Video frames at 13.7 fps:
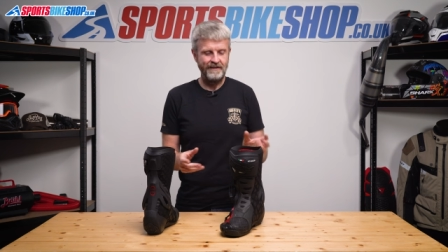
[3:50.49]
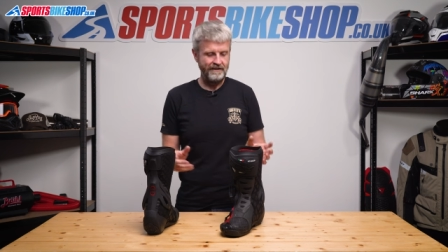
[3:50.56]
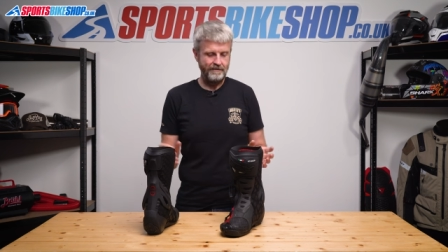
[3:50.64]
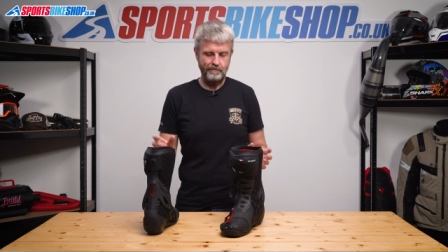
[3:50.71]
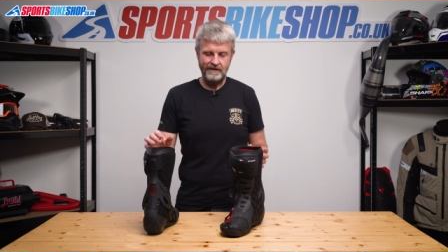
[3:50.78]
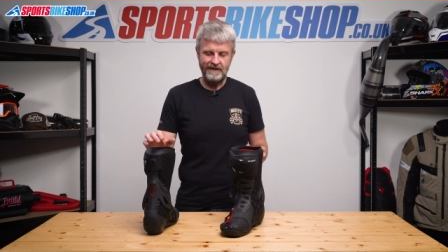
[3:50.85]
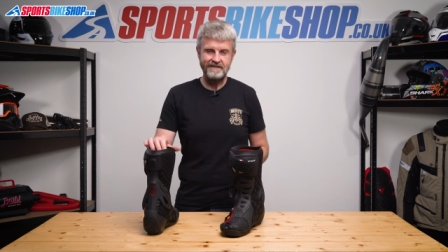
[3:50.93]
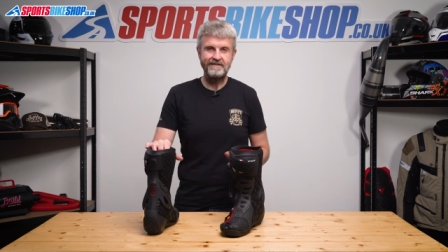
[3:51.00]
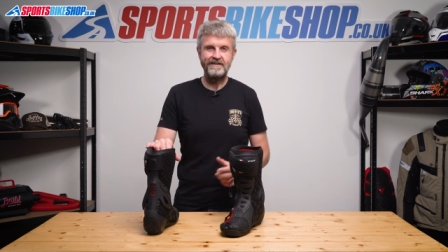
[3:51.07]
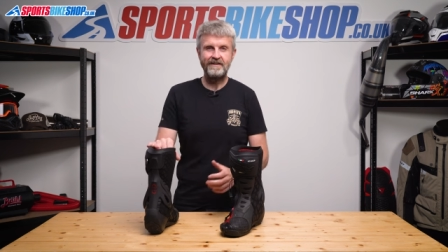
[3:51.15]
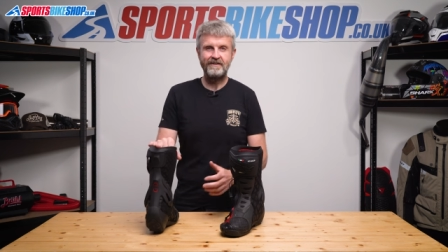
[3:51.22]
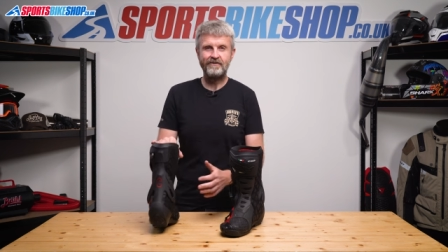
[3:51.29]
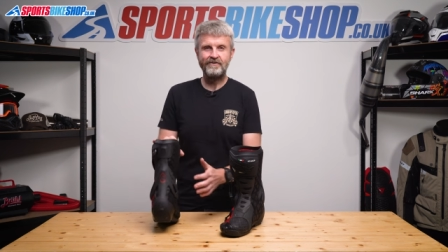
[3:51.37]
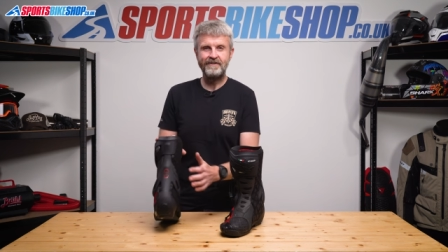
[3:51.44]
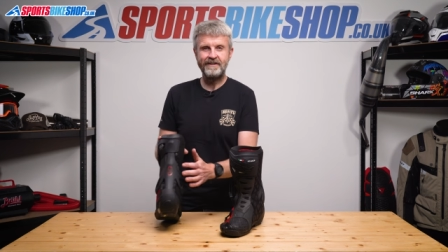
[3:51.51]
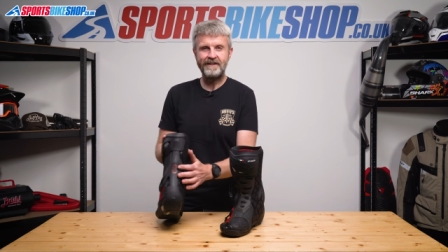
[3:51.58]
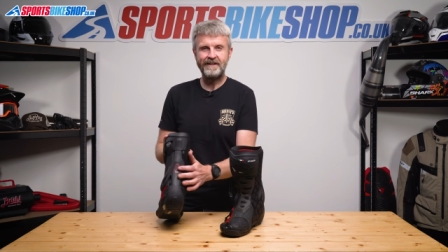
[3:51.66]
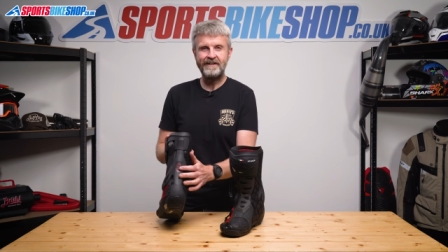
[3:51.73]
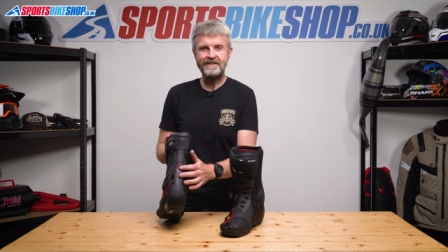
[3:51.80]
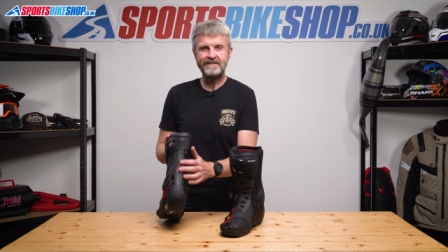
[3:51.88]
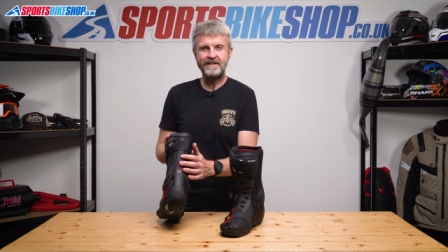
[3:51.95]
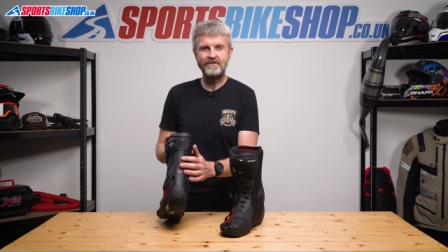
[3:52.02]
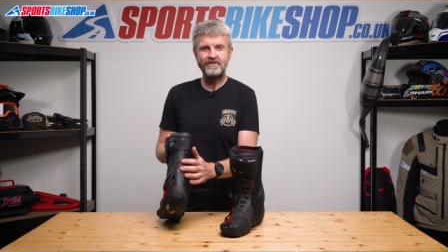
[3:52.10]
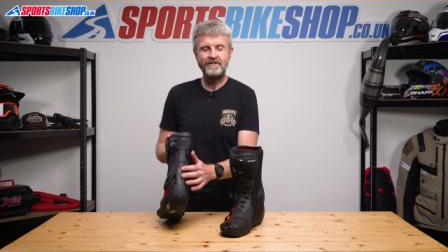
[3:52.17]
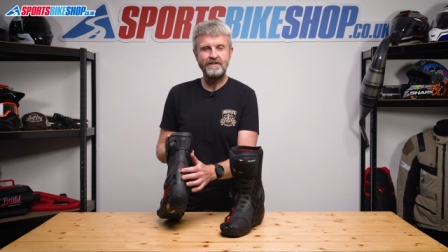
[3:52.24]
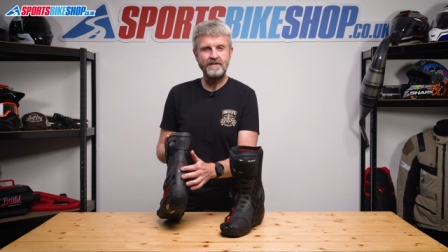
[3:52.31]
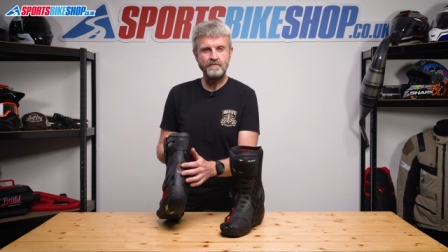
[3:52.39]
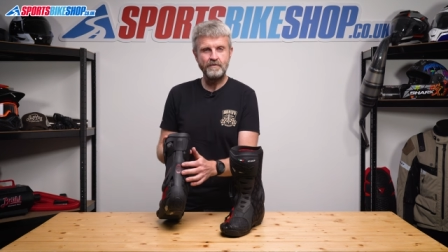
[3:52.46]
The plastic on the Achilles section of these